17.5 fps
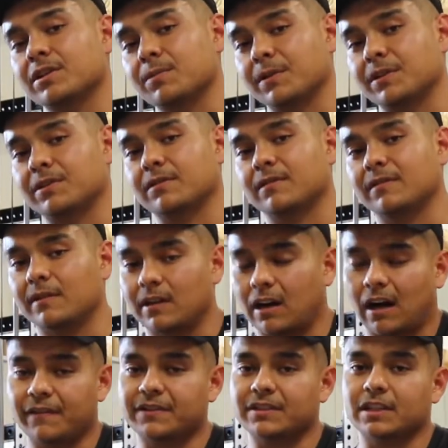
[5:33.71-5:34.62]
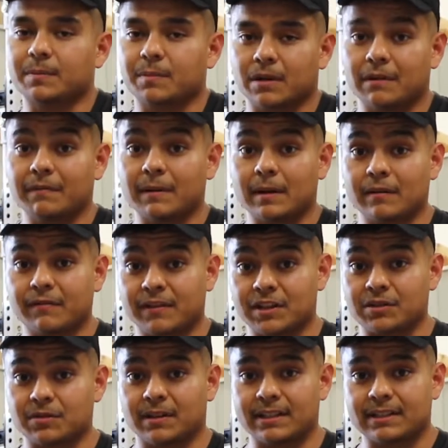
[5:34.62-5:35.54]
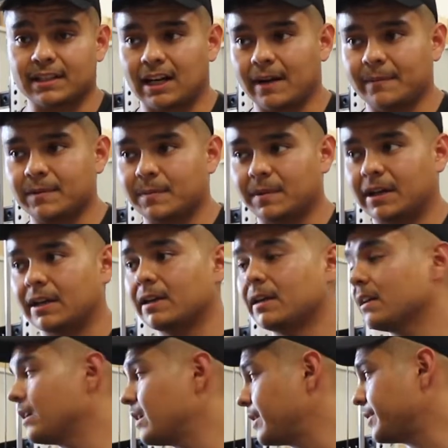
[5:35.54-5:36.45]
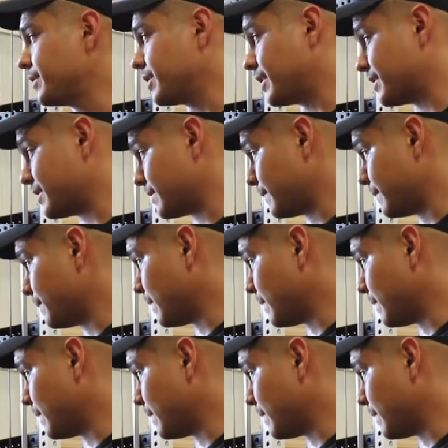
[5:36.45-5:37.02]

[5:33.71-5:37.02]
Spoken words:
which obviously is pretty beneficial at times, but just